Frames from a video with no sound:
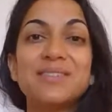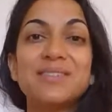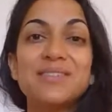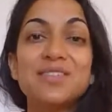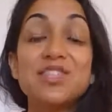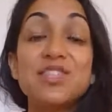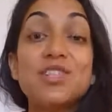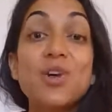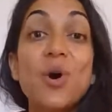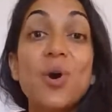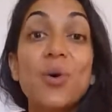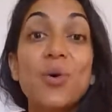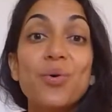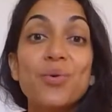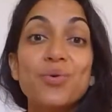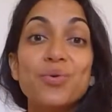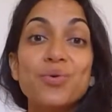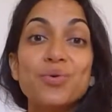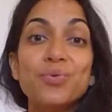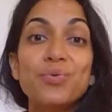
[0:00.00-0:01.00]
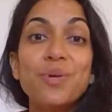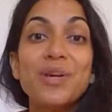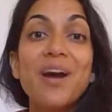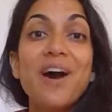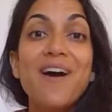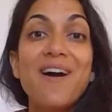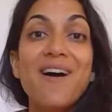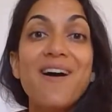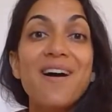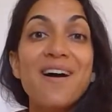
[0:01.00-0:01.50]
soul. We
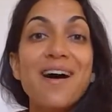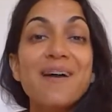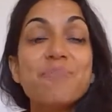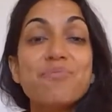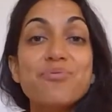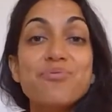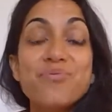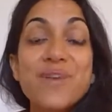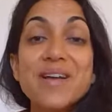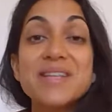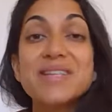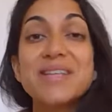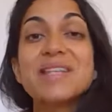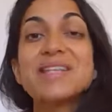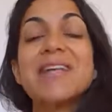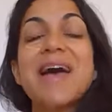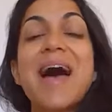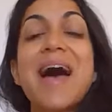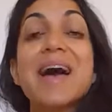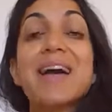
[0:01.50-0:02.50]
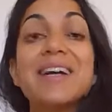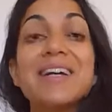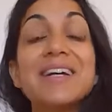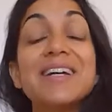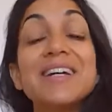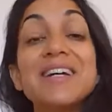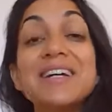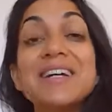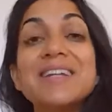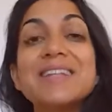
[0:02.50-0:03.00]
are present,
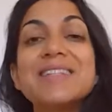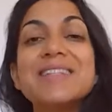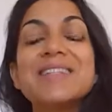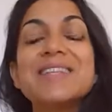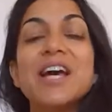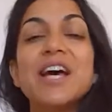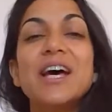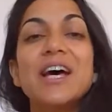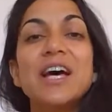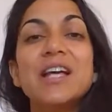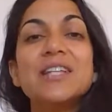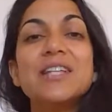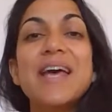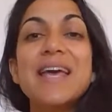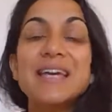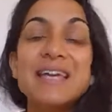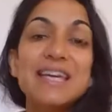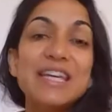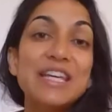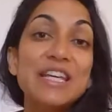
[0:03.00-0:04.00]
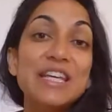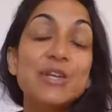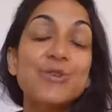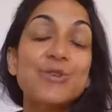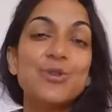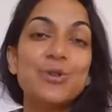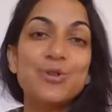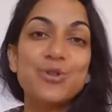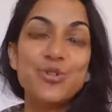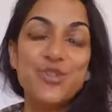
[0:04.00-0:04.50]
anchored, taking
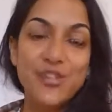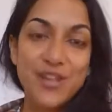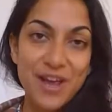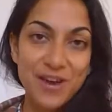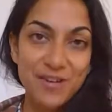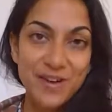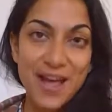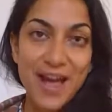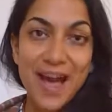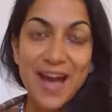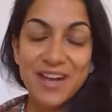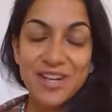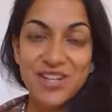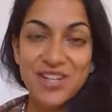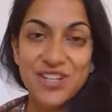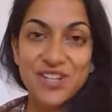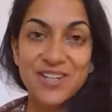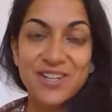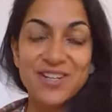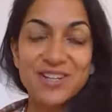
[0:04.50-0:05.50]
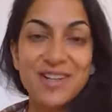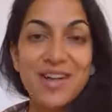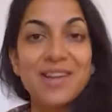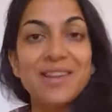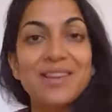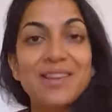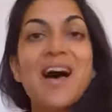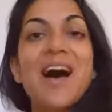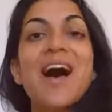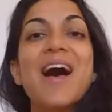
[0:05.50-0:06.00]
evolutionary action,
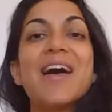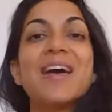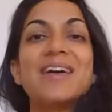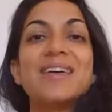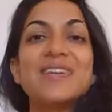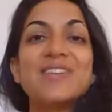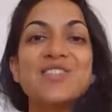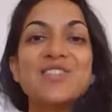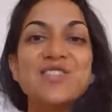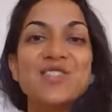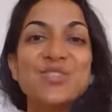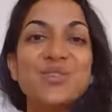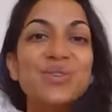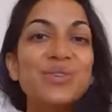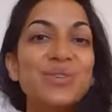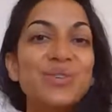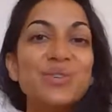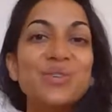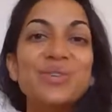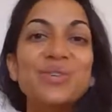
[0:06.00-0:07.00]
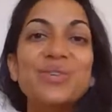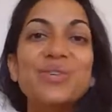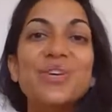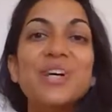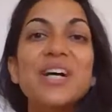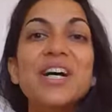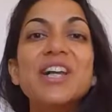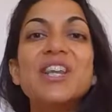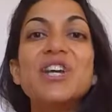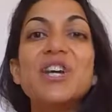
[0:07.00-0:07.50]
aligned to
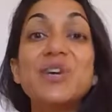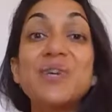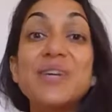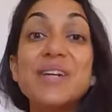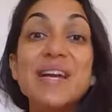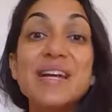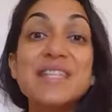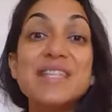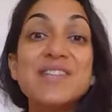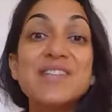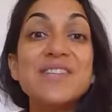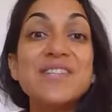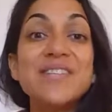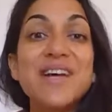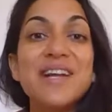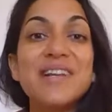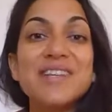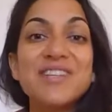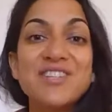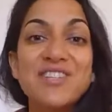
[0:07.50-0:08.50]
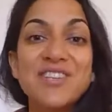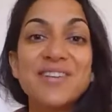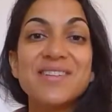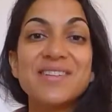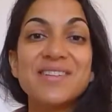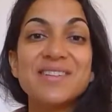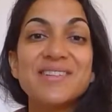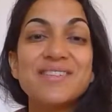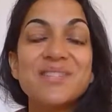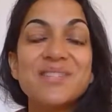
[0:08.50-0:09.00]
the creative
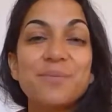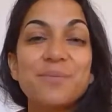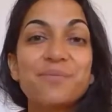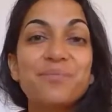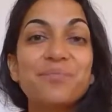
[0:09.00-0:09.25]
intelligence.